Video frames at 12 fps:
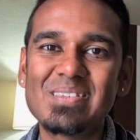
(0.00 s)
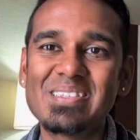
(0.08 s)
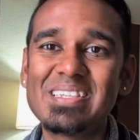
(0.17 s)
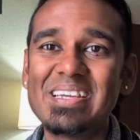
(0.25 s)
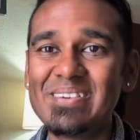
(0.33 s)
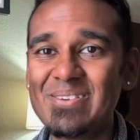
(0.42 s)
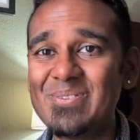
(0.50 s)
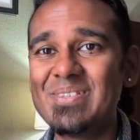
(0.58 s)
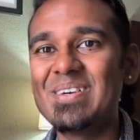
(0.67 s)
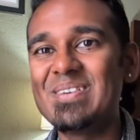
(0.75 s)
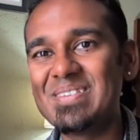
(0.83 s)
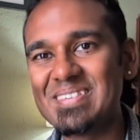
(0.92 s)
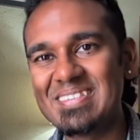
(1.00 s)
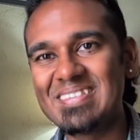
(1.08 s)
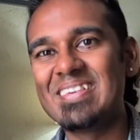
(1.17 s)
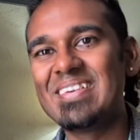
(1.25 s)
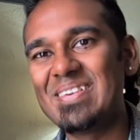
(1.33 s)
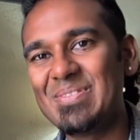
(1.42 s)
staying in hotels,
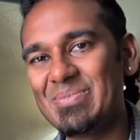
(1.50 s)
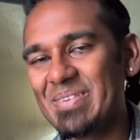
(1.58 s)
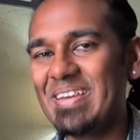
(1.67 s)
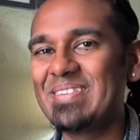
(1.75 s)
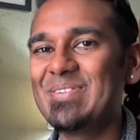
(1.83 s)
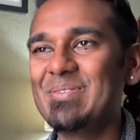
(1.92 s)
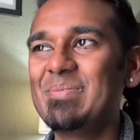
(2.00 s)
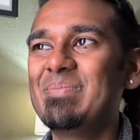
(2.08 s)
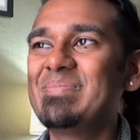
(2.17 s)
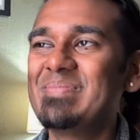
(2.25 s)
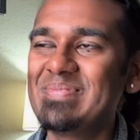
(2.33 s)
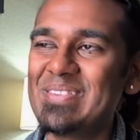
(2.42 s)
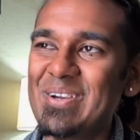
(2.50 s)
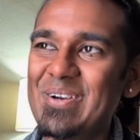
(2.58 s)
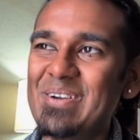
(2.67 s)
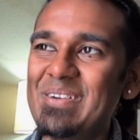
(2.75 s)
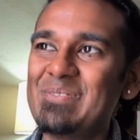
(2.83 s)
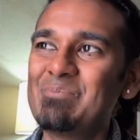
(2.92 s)
as you've
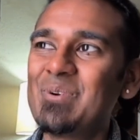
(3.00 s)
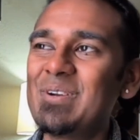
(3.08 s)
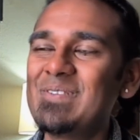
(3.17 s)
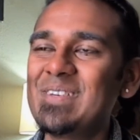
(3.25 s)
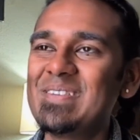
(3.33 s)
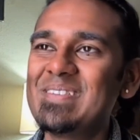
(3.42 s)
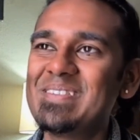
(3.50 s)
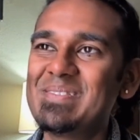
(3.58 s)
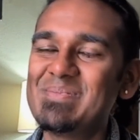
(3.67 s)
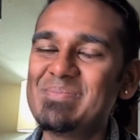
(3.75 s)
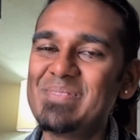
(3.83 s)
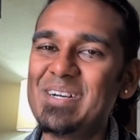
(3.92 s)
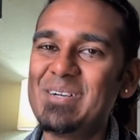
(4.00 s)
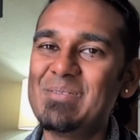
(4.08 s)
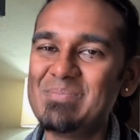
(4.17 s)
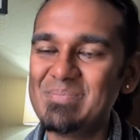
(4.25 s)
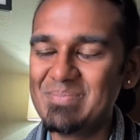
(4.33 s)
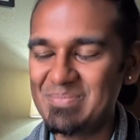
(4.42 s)
heard in previous
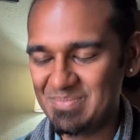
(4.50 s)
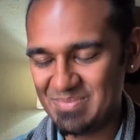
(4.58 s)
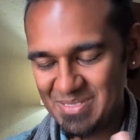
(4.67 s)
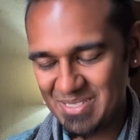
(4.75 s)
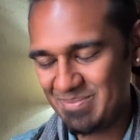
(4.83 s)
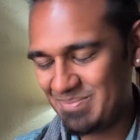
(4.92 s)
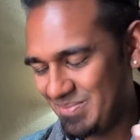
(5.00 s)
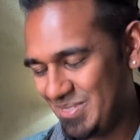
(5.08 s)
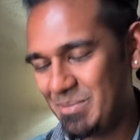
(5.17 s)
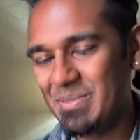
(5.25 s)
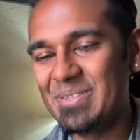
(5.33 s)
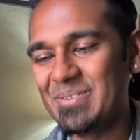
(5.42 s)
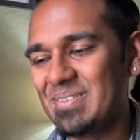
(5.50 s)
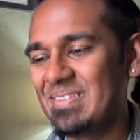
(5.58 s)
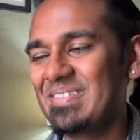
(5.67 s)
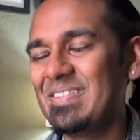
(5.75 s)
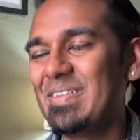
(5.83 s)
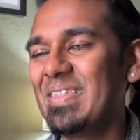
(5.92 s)

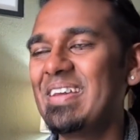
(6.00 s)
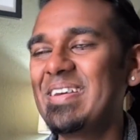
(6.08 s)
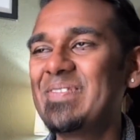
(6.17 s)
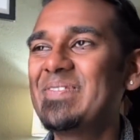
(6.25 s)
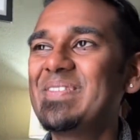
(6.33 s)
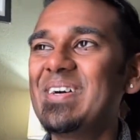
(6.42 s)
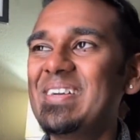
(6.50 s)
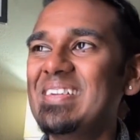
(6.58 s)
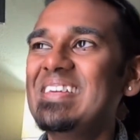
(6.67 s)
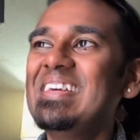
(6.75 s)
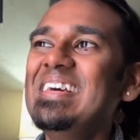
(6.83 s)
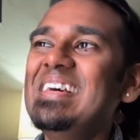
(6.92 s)
spiels that I've done.